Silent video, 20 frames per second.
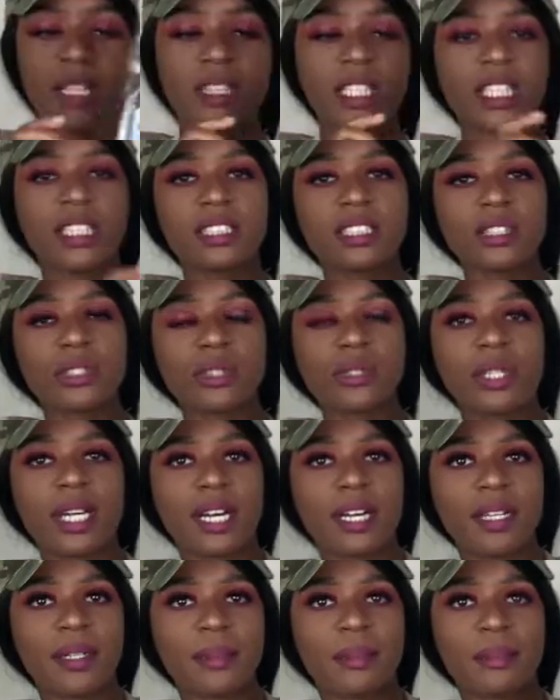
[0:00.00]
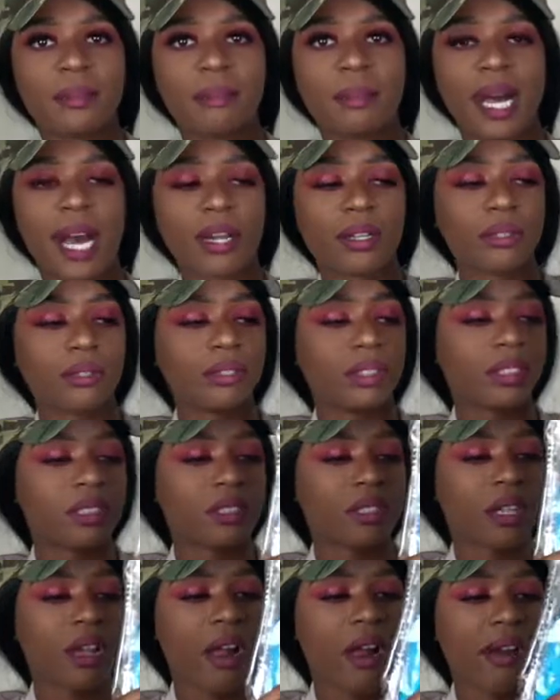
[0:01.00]
These little
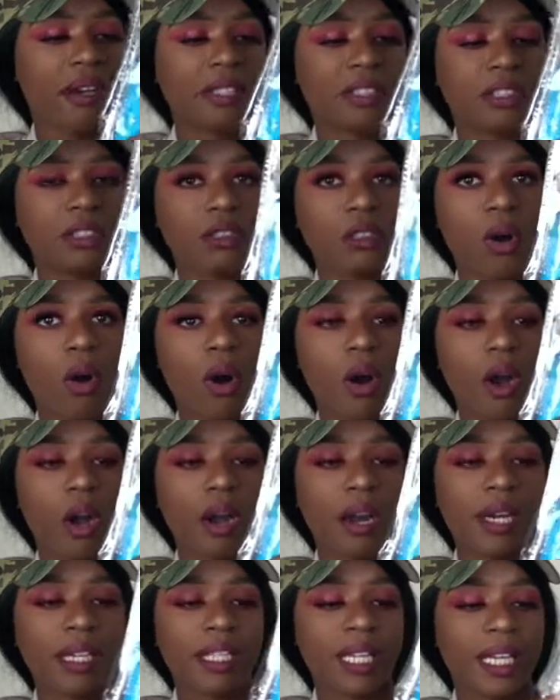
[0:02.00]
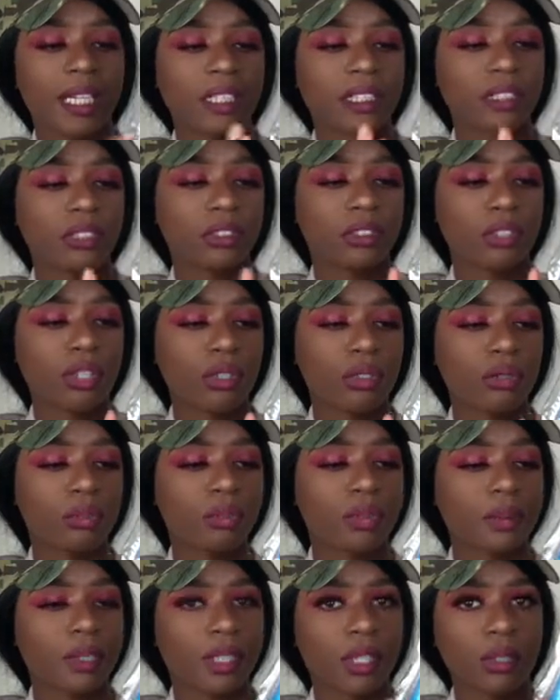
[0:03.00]
bottles are like
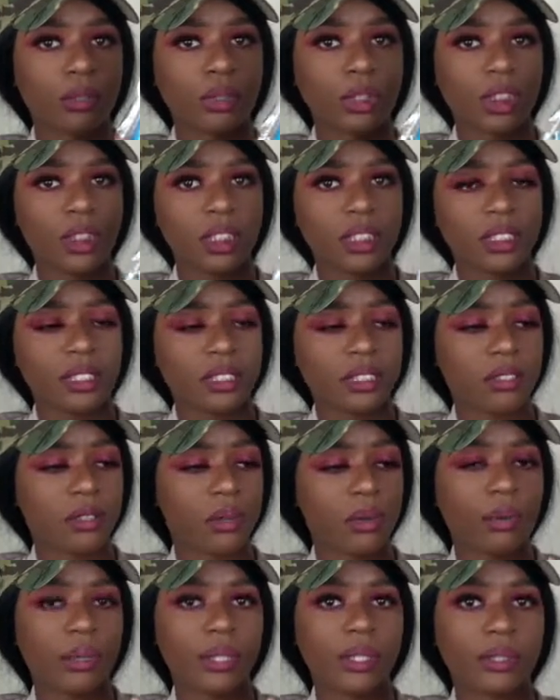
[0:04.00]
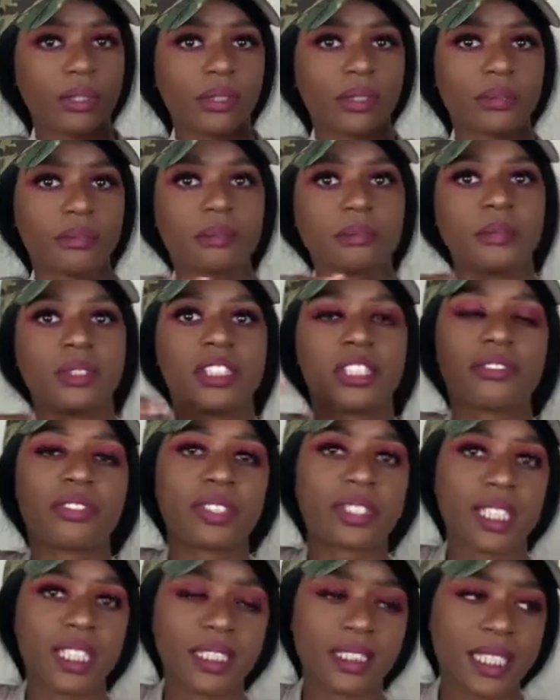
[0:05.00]
soap, lotion, oil,
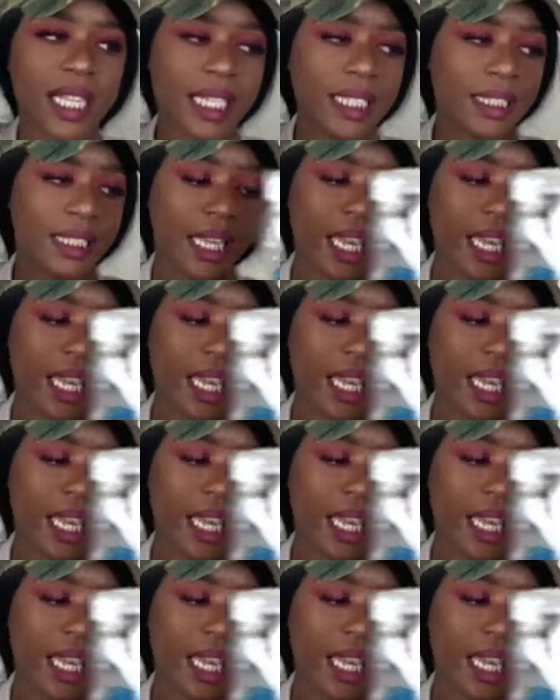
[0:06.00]
different things like